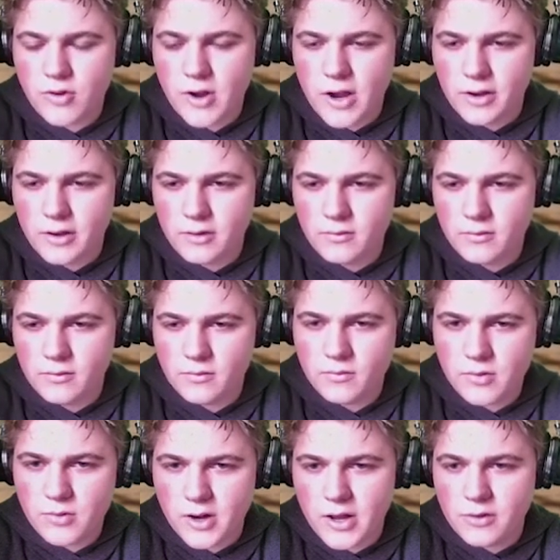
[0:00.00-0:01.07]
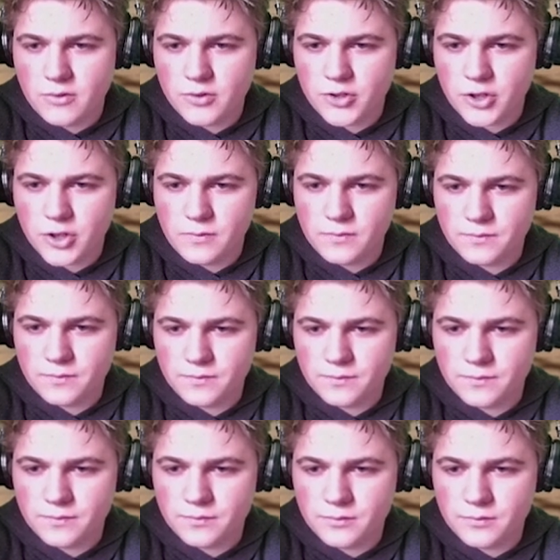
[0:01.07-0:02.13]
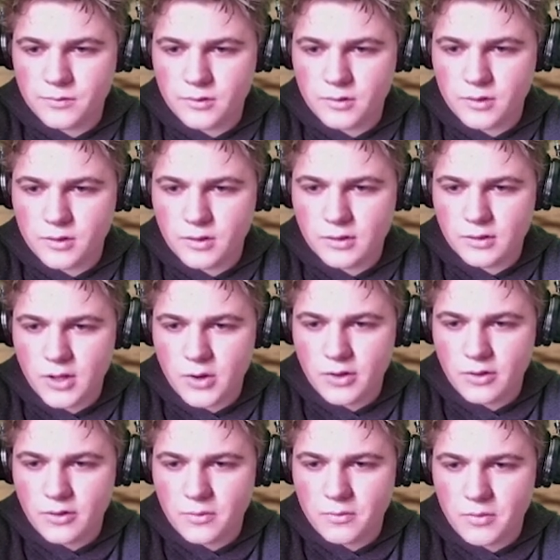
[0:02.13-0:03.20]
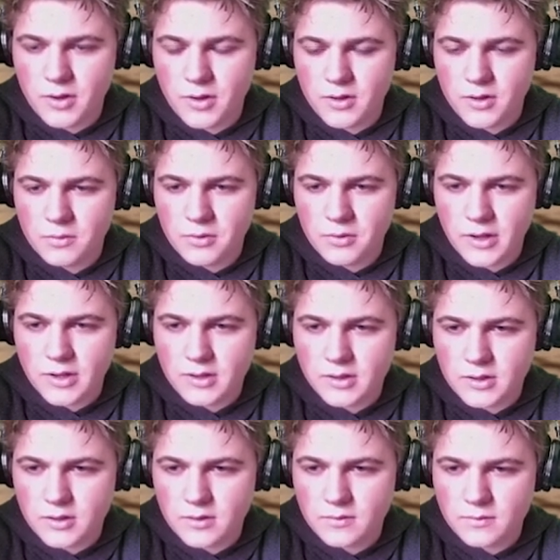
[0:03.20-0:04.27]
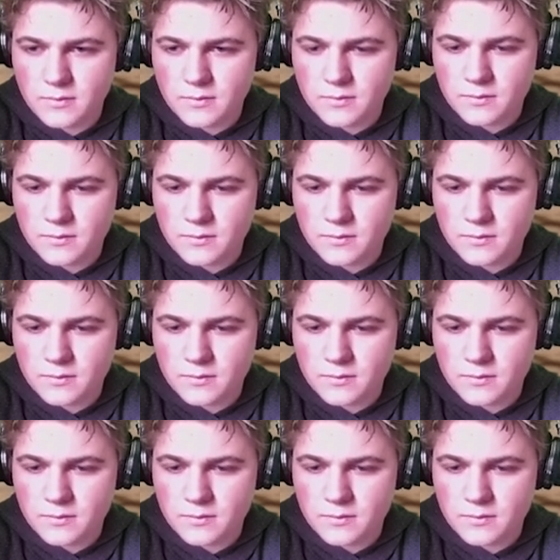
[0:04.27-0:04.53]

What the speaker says: Dragon brought out, sure. Lotus put into place.